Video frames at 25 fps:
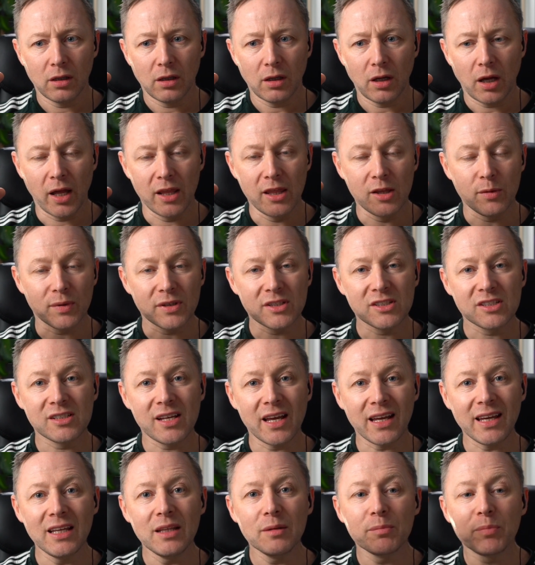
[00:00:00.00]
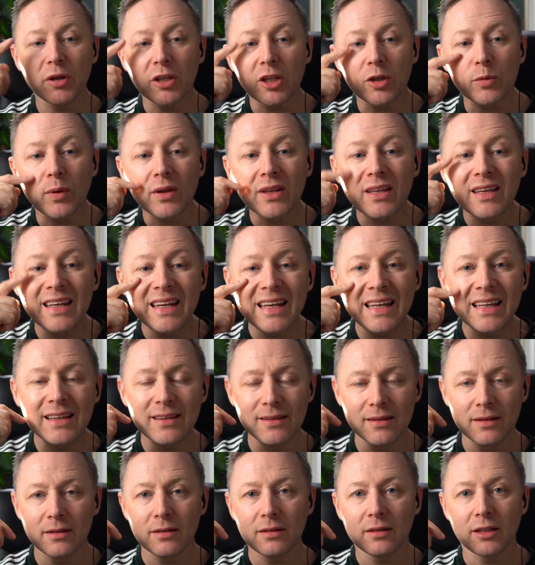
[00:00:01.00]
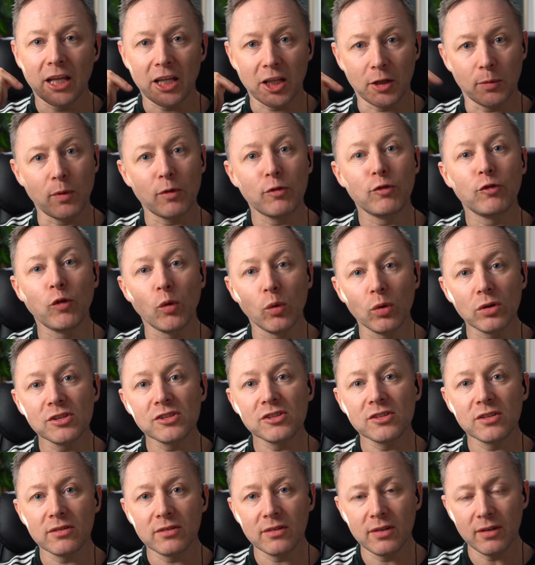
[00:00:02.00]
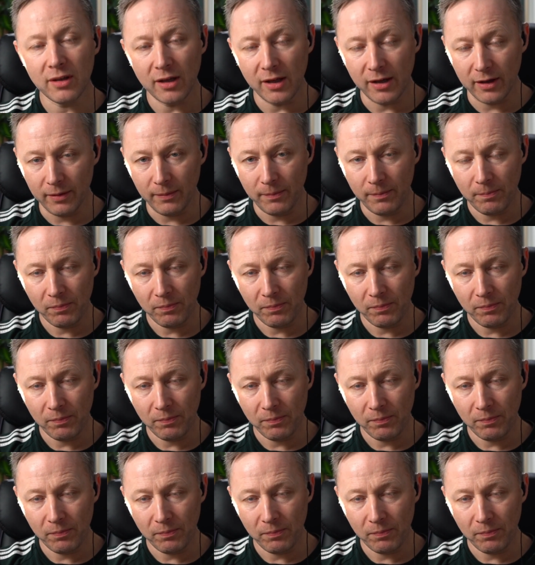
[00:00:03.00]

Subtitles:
and they were singing, but they were greeting like they were forced to do it.